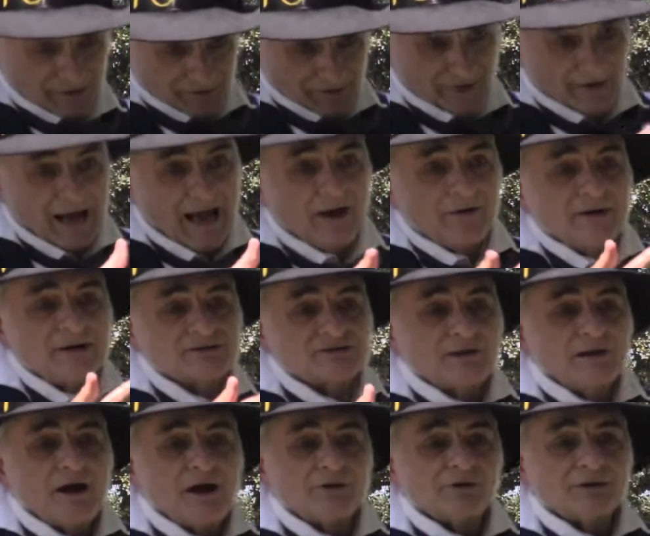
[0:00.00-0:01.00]
but now here's
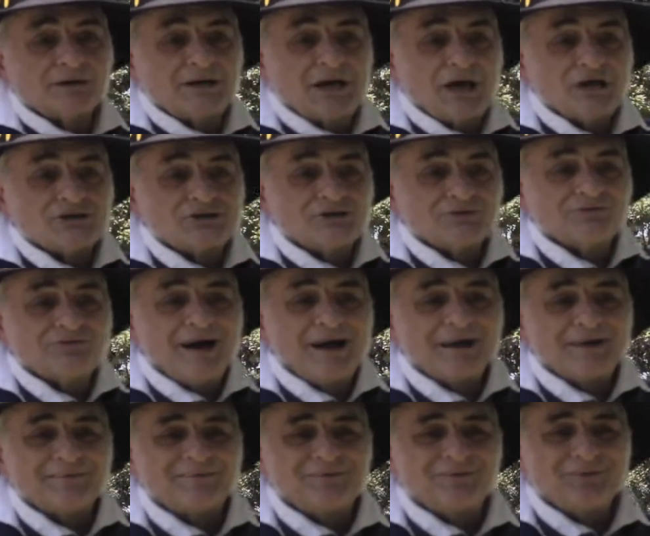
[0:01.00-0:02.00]
another occasion to
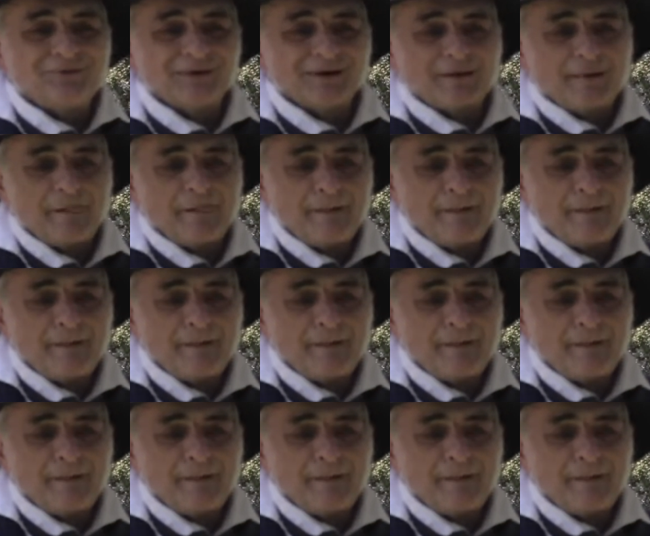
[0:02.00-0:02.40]
write it for.